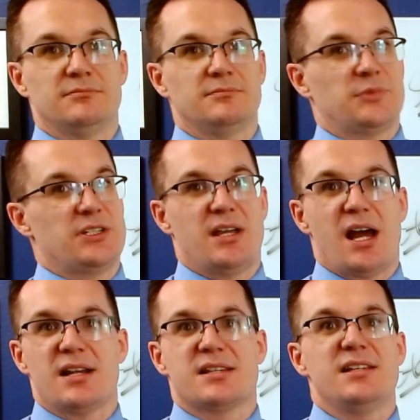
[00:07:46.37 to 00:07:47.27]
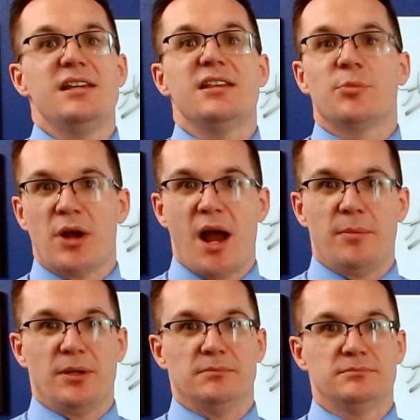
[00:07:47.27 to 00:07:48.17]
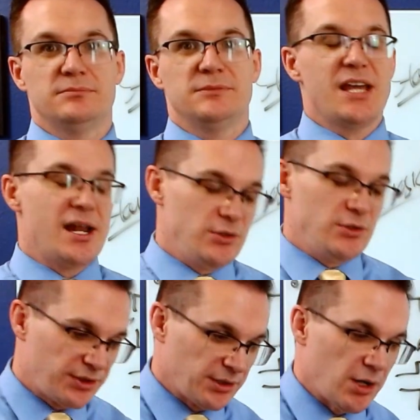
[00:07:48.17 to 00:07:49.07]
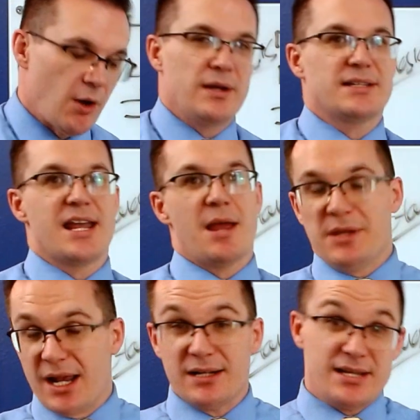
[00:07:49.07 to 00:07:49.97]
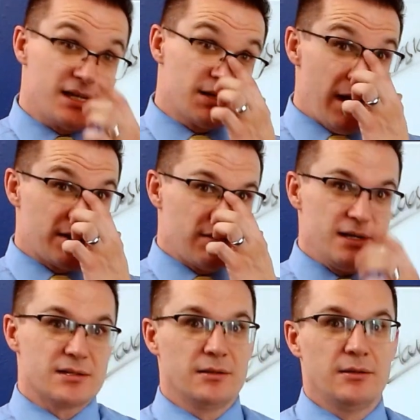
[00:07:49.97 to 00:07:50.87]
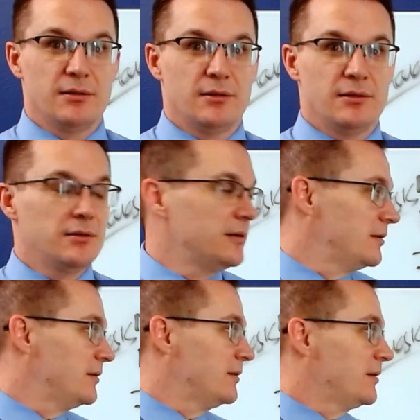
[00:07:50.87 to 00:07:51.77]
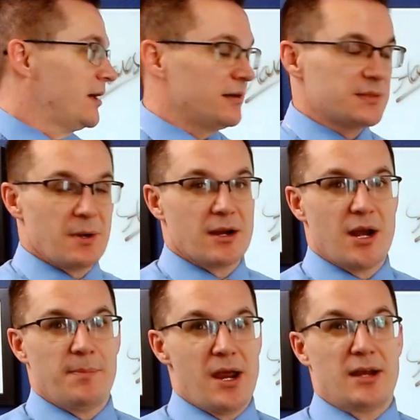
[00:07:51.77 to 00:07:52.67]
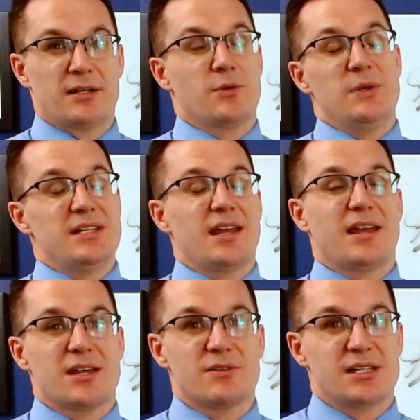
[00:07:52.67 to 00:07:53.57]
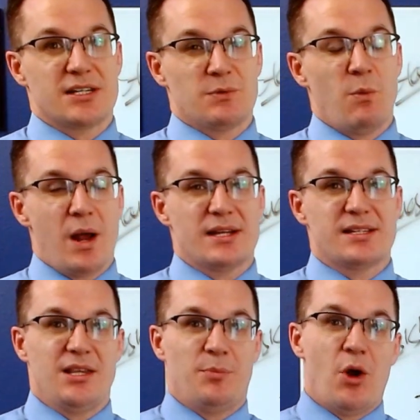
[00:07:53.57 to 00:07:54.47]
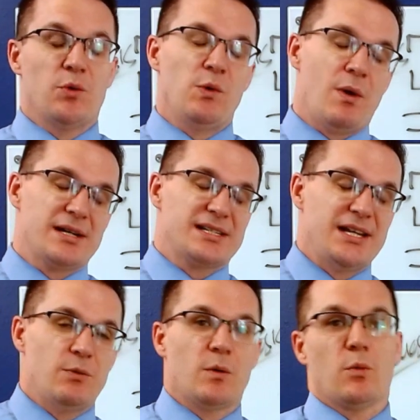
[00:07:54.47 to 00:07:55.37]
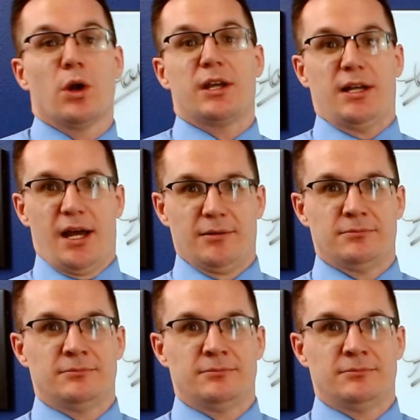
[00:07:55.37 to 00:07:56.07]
But you got to see the problem. You got to do a thorough exam. You got to take some x-rays. Here at Aspire Chiropractic, we take x-rays because we want to see the bone. We want to see what we're working on.